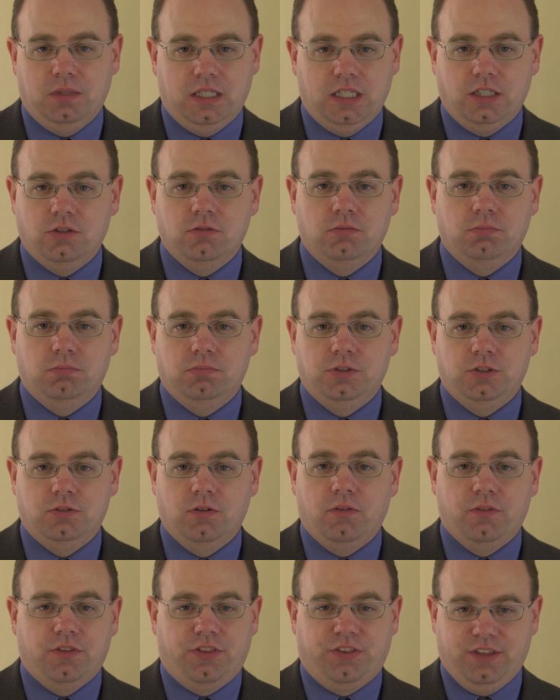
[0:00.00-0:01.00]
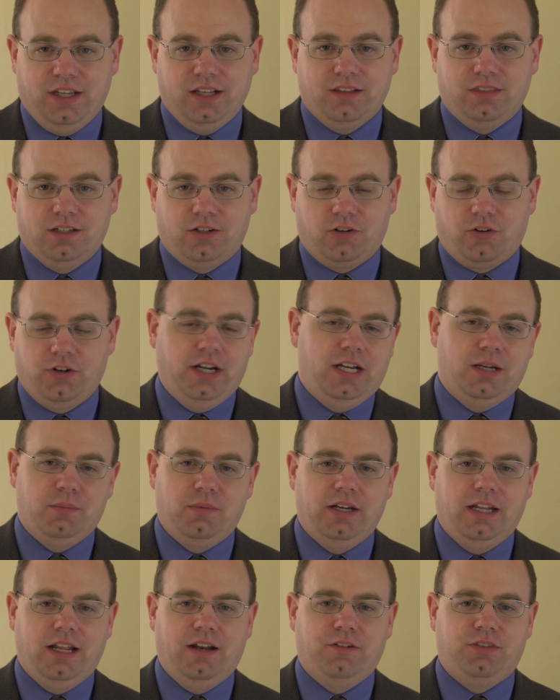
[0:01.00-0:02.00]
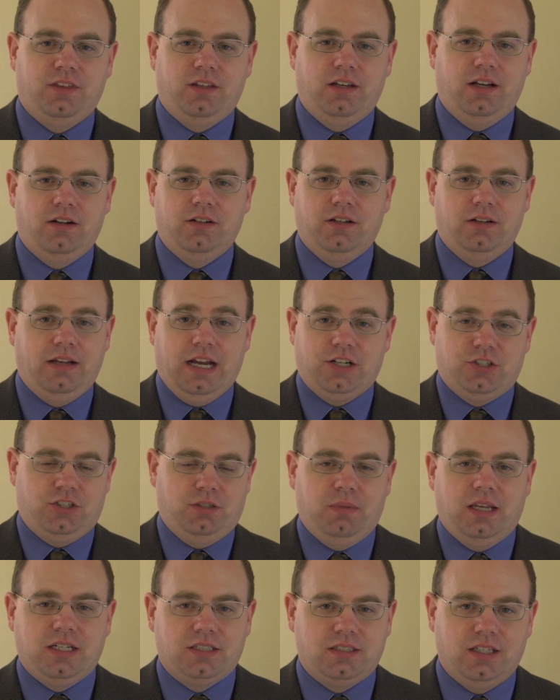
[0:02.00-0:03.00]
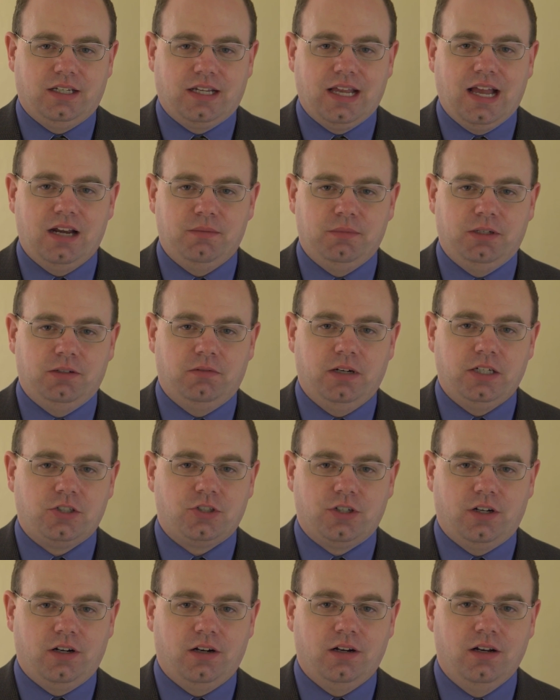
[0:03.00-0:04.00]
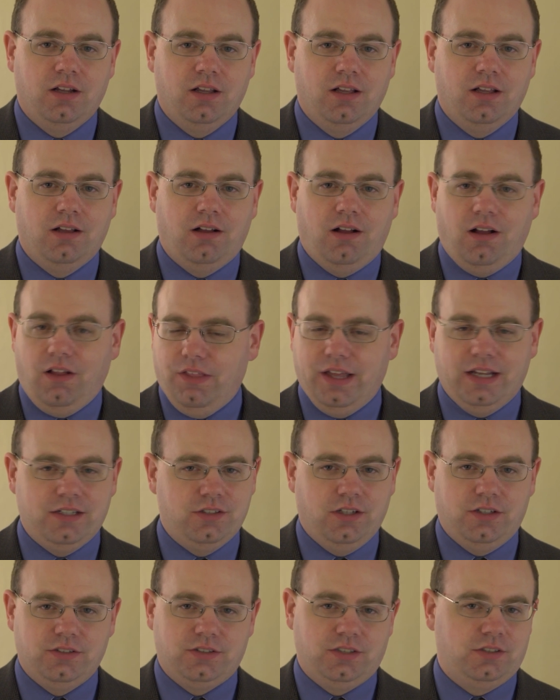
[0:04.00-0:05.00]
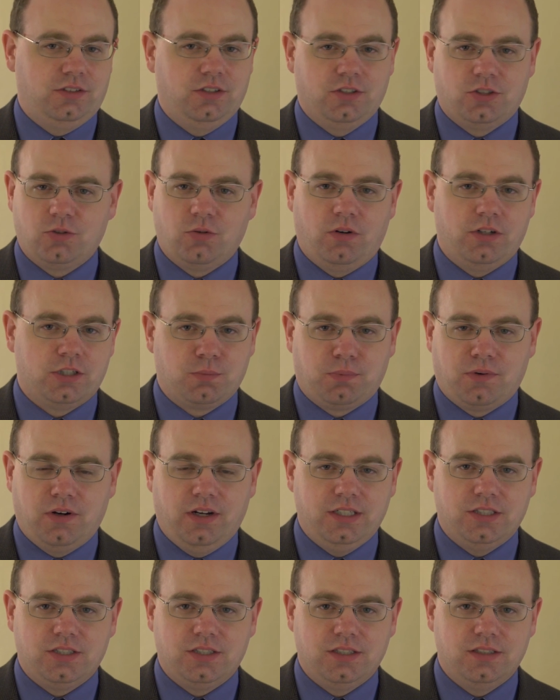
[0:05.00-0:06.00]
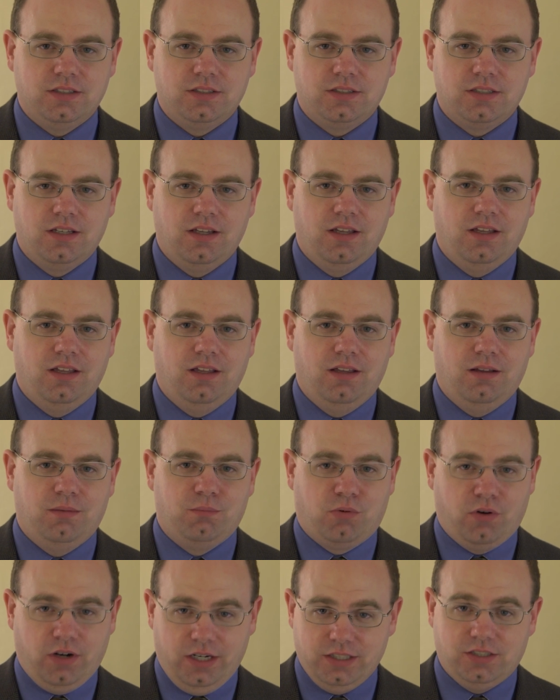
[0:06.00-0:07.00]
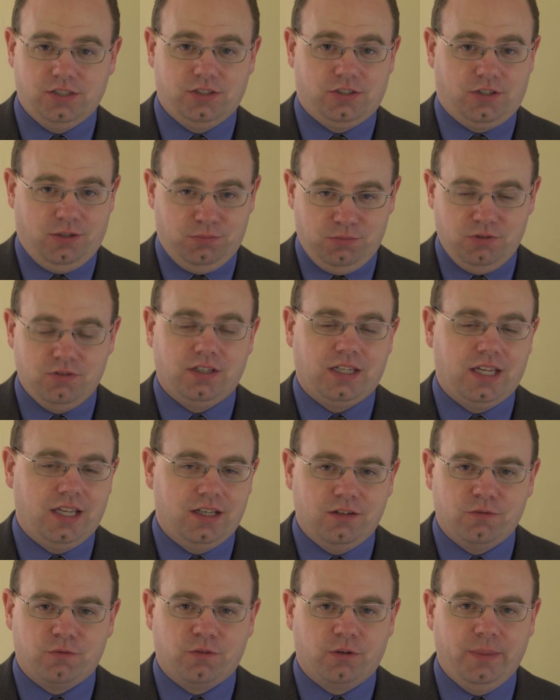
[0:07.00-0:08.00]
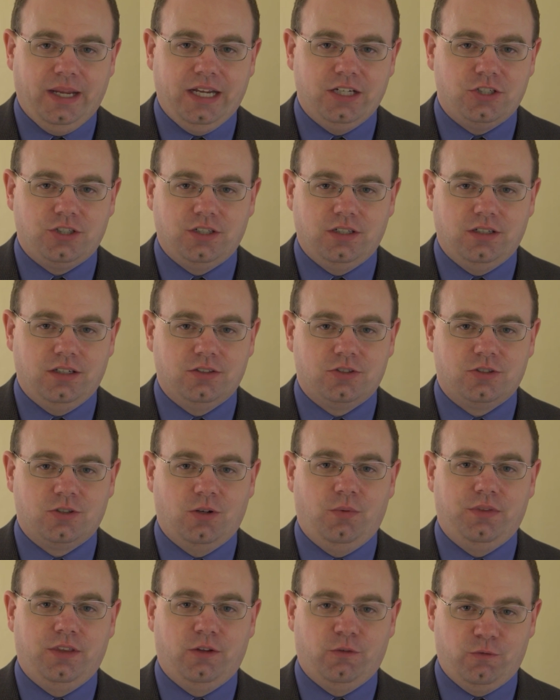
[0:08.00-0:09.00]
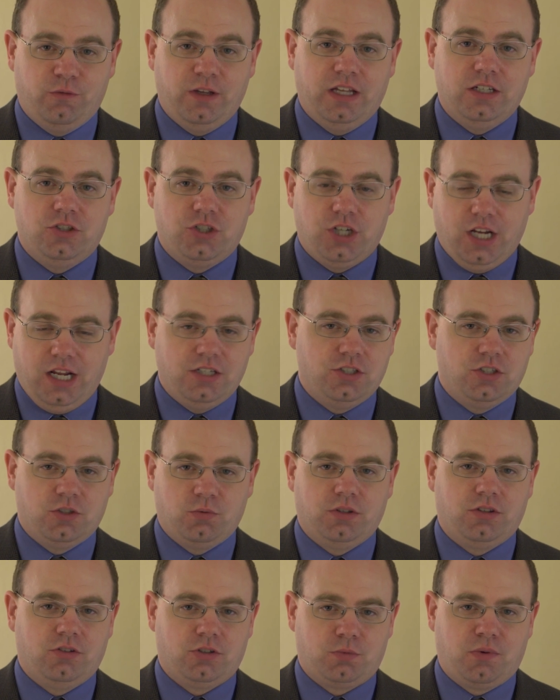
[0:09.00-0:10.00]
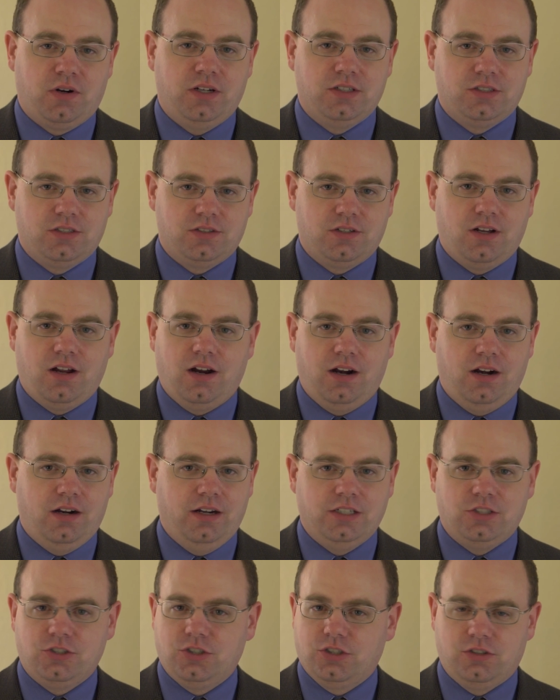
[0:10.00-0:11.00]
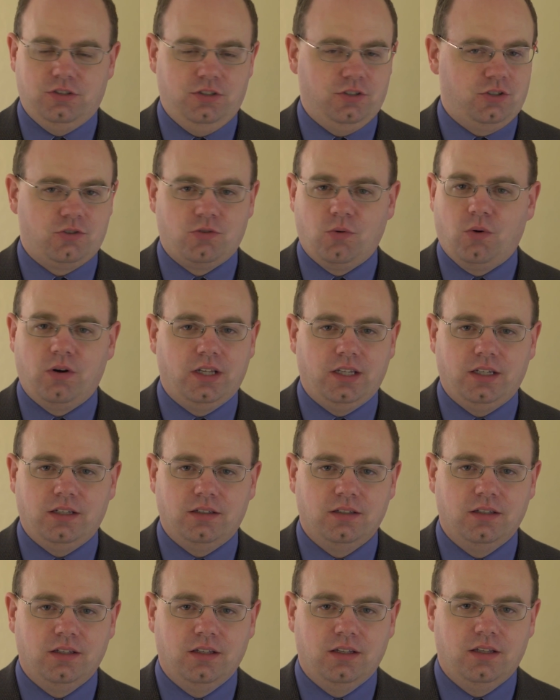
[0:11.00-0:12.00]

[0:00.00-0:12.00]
me, you don't think that creating money out of thin air actually makes the economy richer, all that does is distorts prices. Prices communicate information, and so when the Fed changes what those prices are, it's just distorting